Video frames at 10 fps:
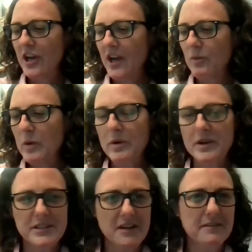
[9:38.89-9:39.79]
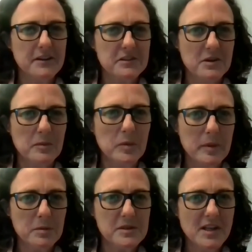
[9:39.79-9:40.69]
And we want to save X number of
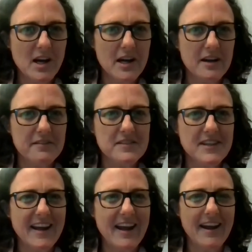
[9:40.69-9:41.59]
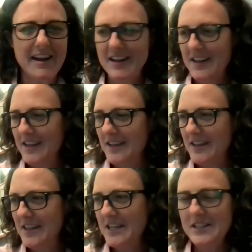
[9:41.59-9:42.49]
people's lives, and
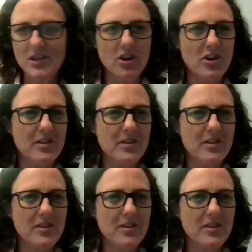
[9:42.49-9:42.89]
this